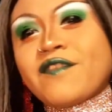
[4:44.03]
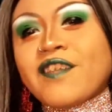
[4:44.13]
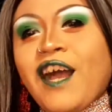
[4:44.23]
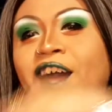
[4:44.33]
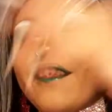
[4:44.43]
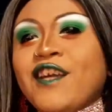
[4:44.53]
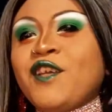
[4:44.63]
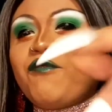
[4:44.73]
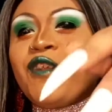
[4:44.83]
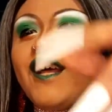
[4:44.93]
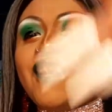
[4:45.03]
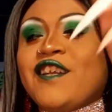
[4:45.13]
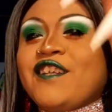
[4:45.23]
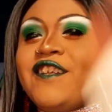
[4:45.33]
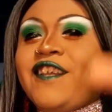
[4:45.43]
I thought you were
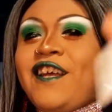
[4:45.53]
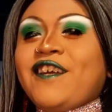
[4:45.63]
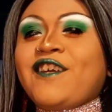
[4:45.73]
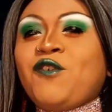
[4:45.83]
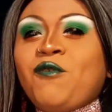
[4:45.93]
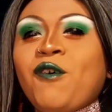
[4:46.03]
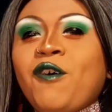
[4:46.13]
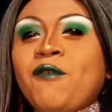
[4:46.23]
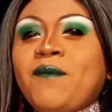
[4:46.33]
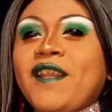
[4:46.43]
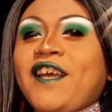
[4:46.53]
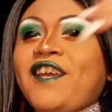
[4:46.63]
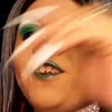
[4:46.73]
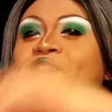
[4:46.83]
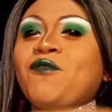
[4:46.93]
like cool, but like
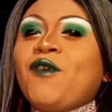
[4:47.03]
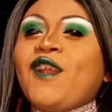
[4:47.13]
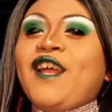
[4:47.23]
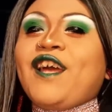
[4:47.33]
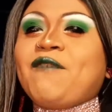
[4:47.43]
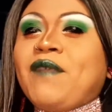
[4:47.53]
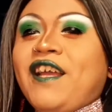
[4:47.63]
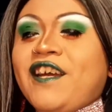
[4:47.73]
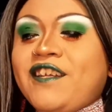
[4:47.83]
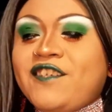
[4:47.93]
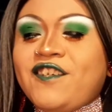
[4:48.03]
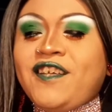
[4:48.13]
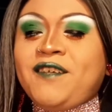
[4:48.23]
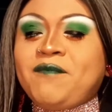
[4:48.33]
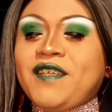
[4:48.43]
here you are like playing kind of
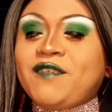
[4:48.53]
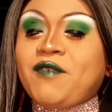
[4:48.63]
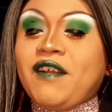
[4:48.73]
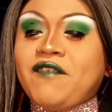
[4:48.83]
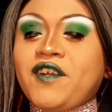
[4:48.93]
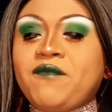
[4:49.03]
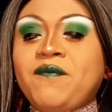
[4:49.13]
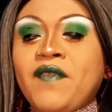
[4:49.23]
dirty, but it's whatever.